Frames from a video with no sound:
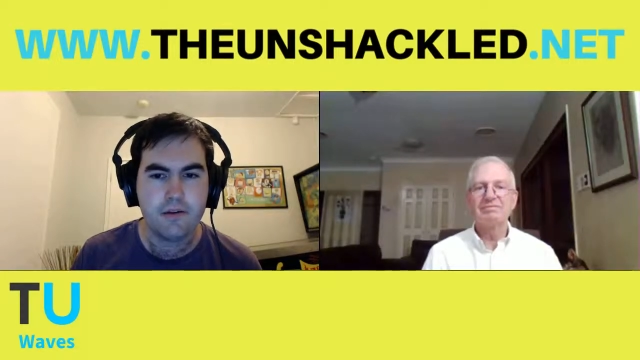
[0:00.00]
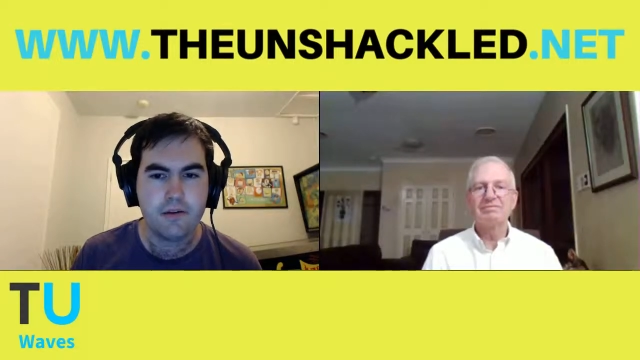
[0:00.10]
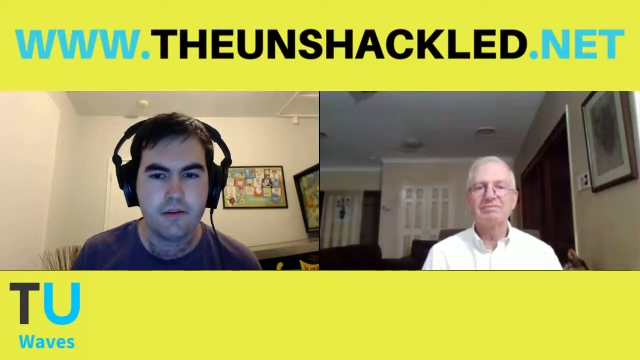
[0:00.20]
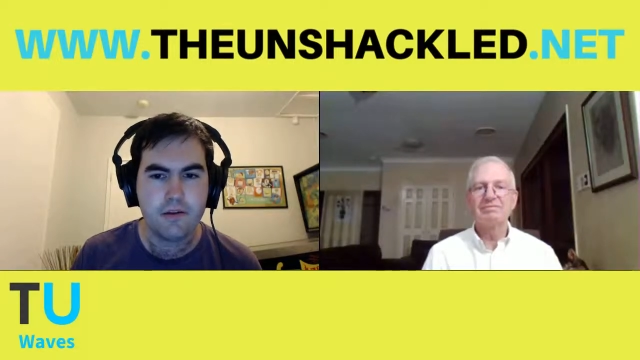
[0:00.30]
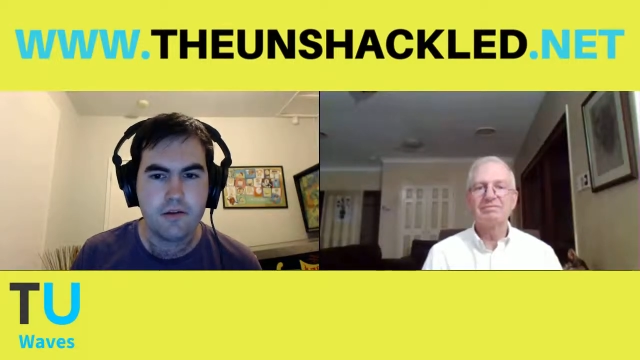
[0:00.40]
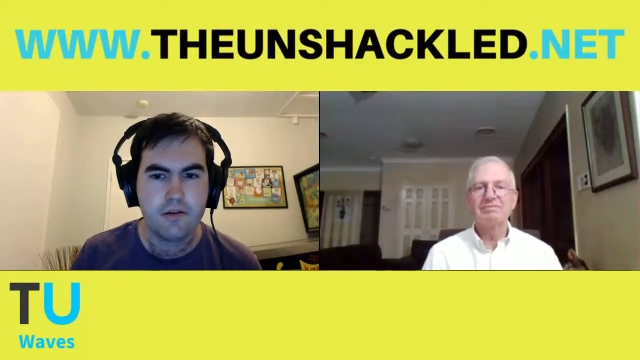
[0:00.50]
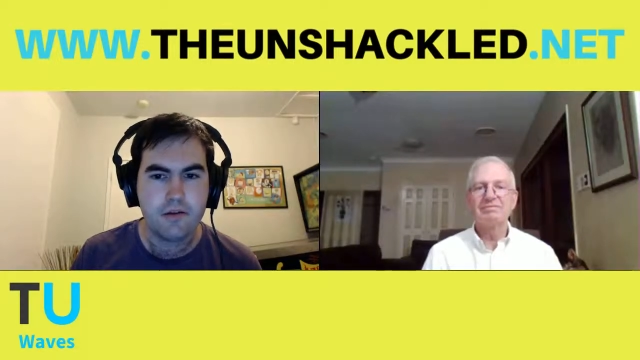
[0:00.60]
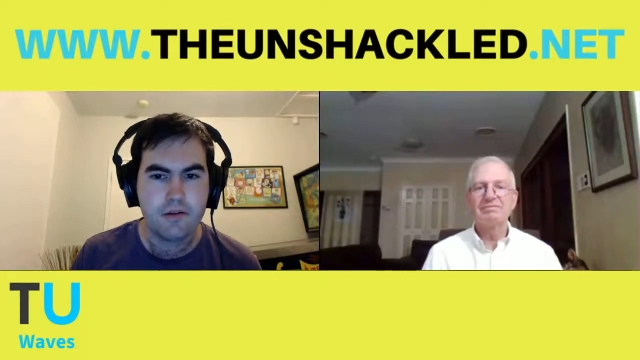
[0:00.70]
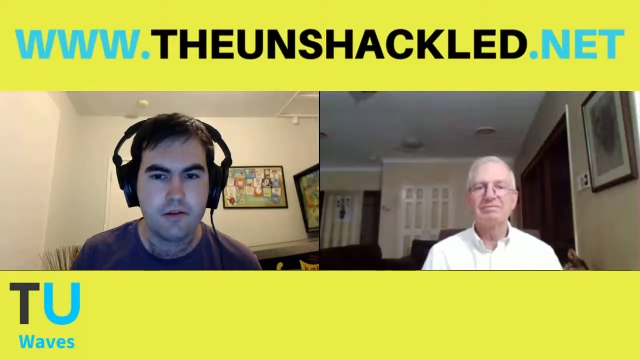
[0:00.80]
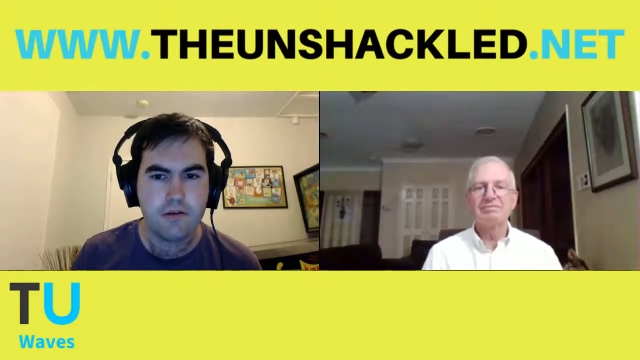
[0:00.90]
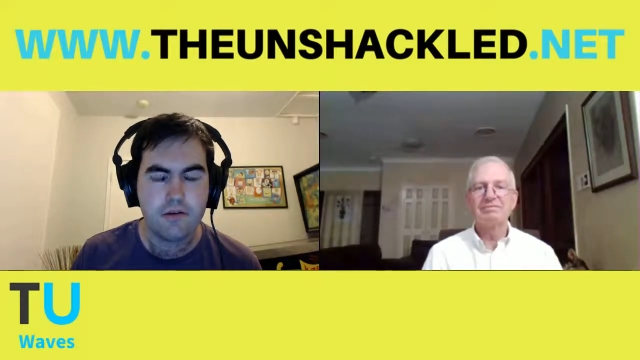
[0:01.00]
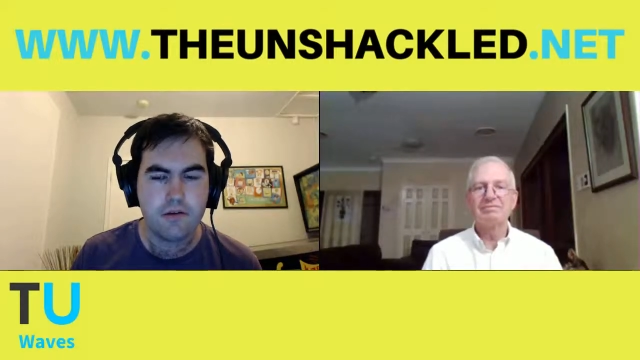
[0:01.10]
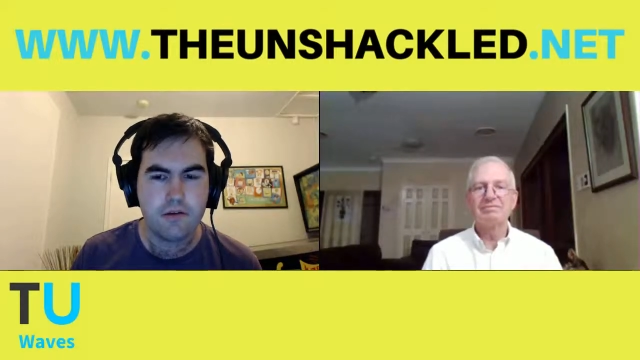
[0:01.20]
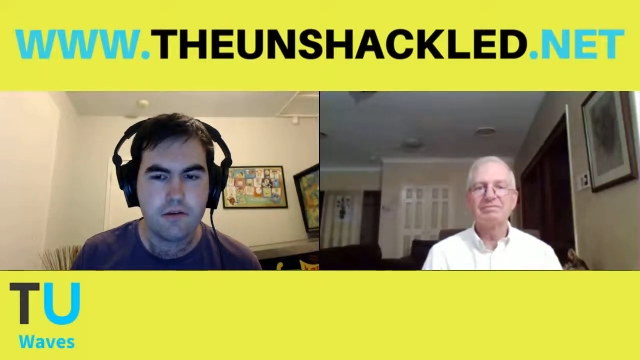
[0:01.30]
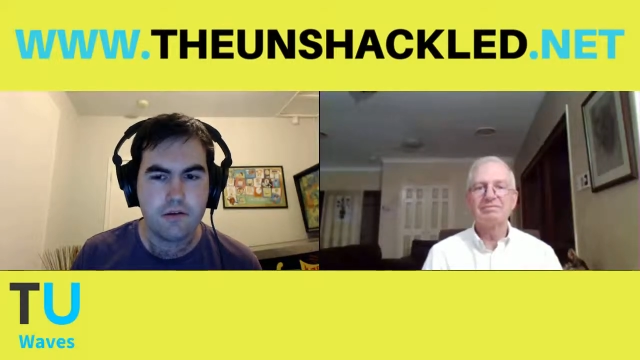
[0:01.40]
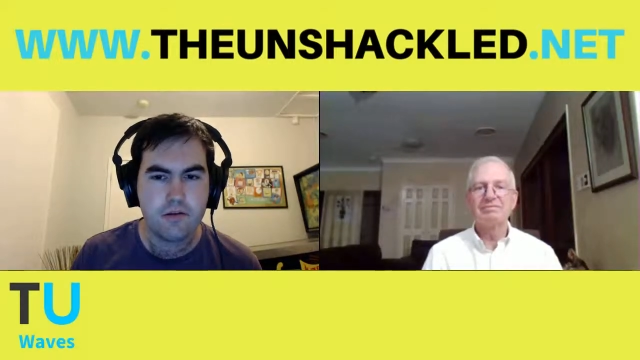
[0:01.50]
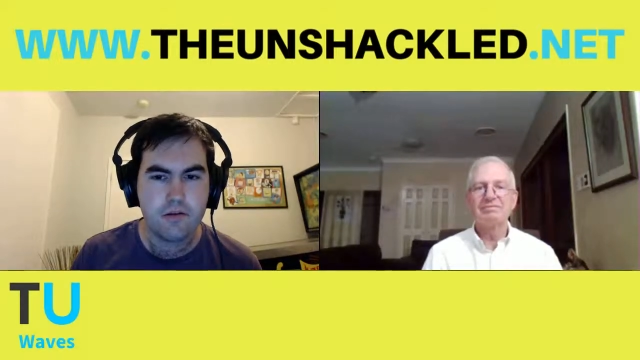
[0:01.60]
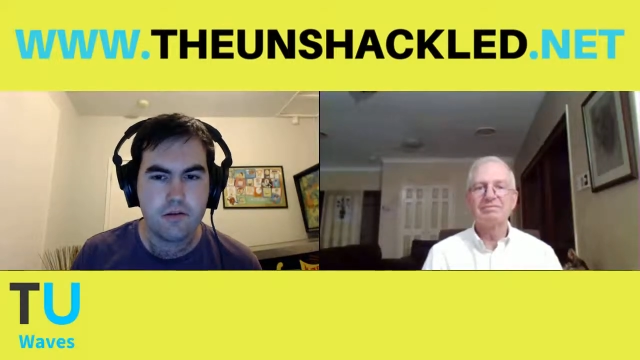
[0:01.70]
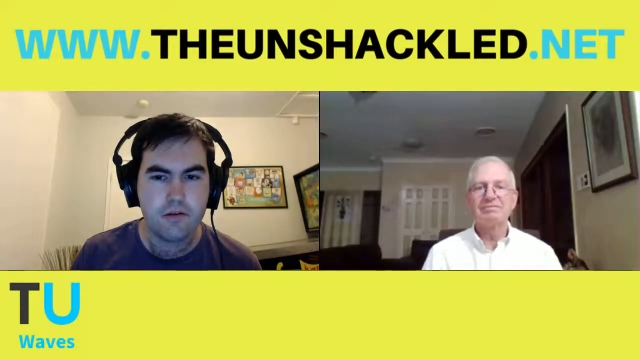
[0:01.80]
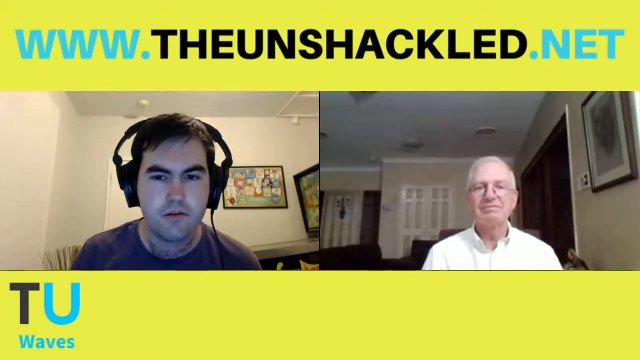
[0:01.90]

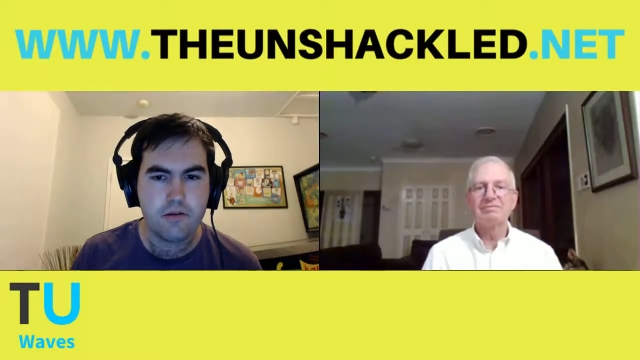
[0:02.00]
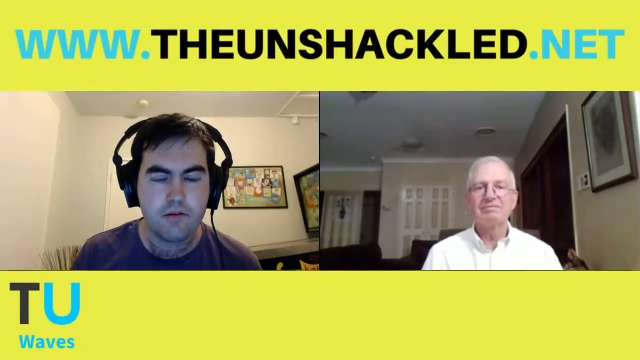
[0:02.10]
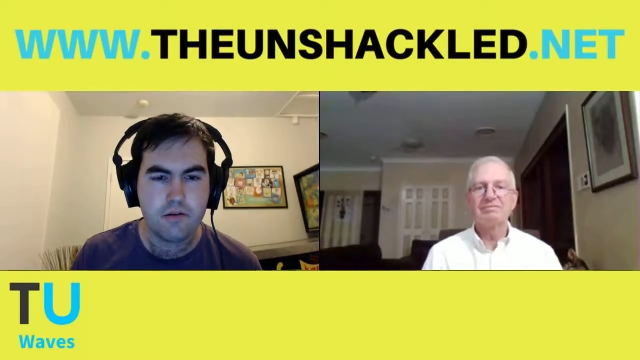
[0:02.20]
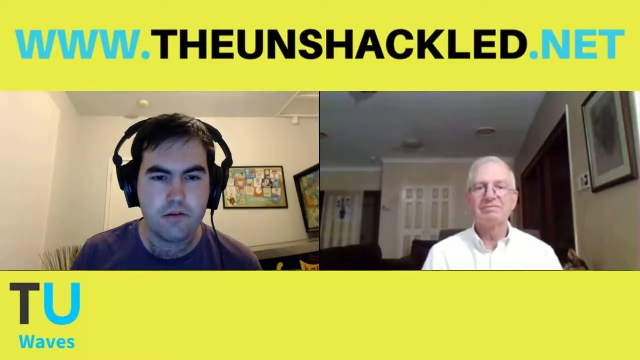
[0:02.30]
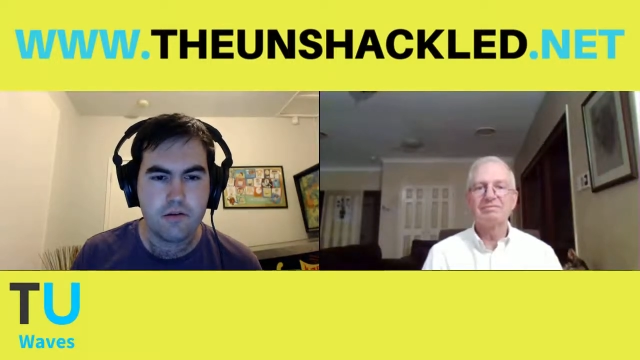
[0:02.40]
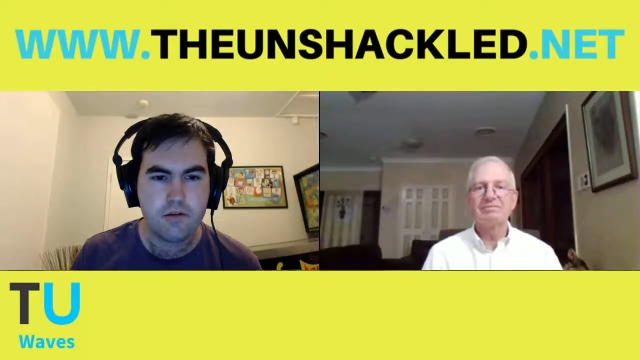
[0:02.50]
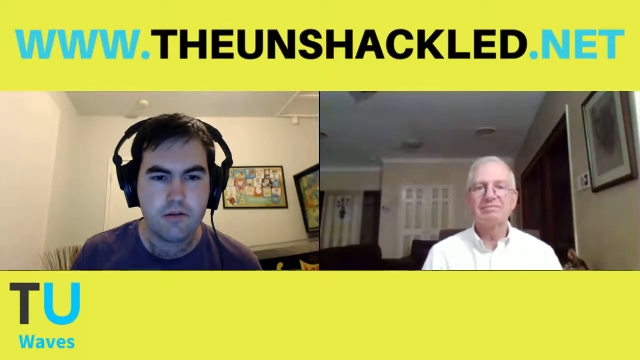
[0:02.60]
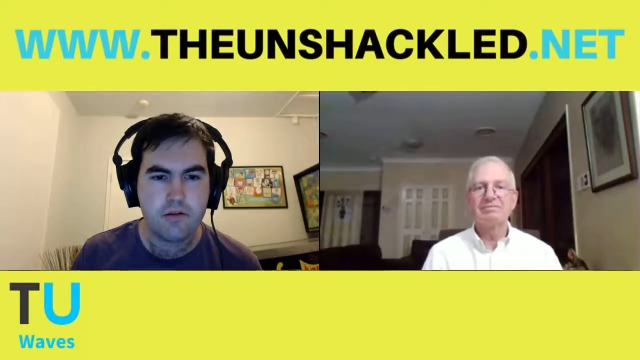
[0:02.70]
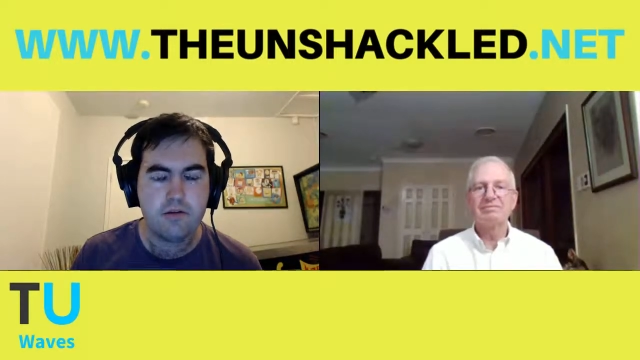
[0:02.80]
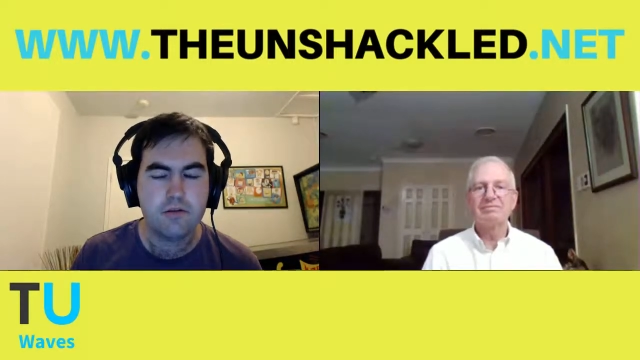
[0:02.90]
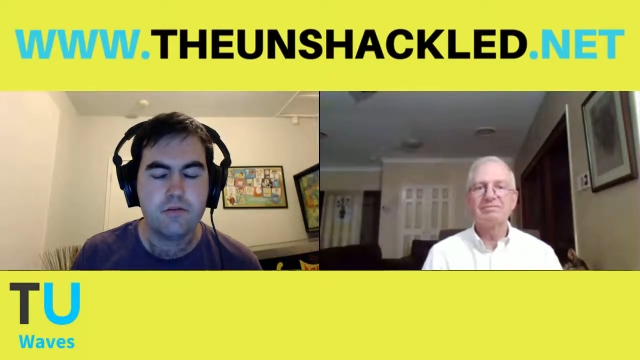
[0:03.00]
Nothing is said.